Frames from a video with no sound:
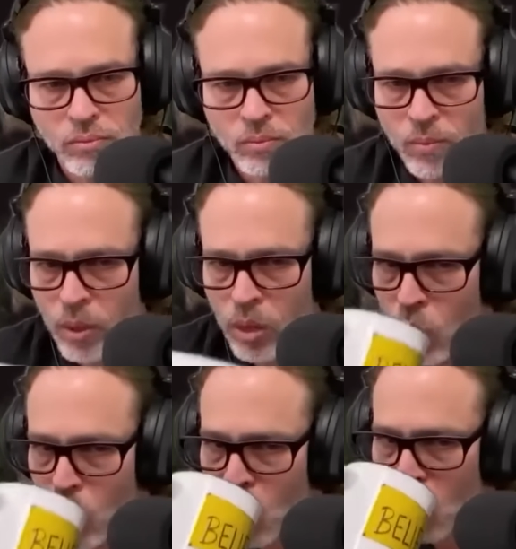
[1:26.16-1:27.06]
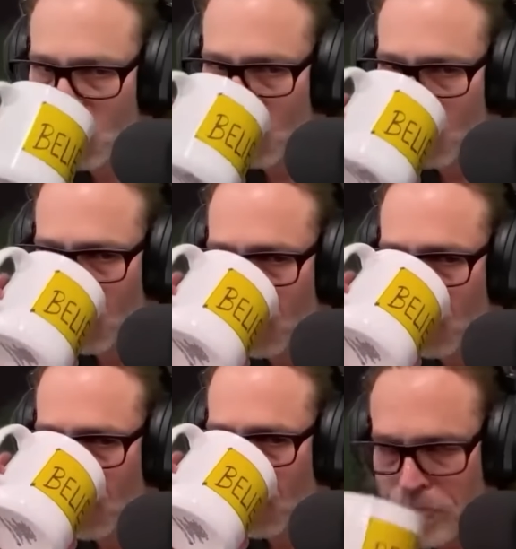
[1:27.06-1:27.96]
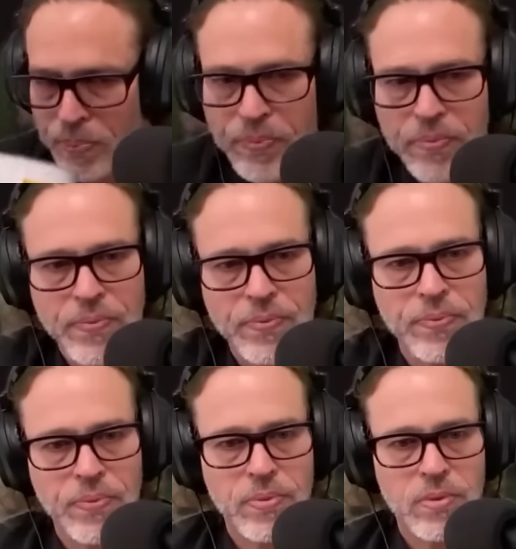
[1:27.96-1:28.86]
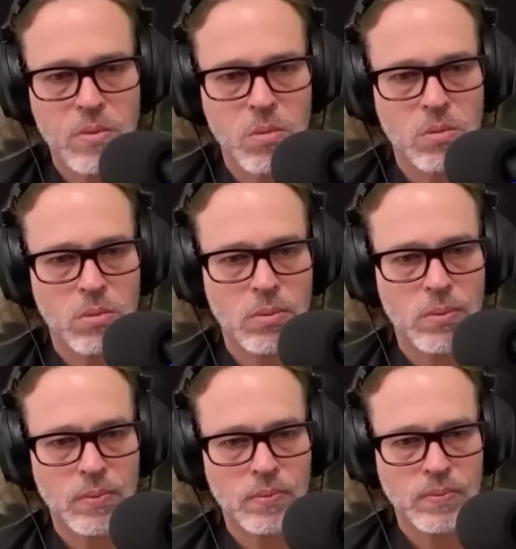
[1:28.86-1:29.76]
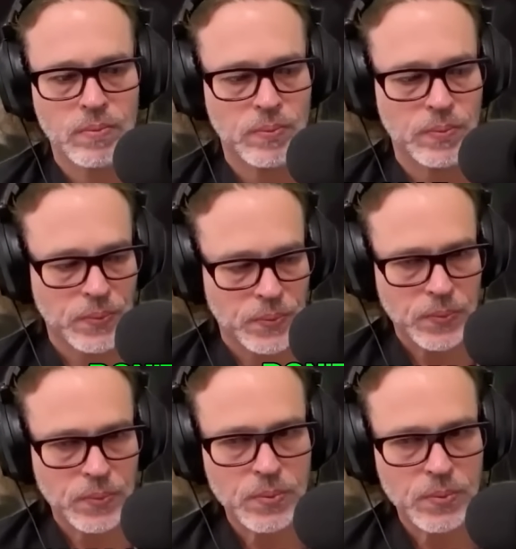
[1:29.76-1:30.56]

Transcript: No words are spoken by the person on screen.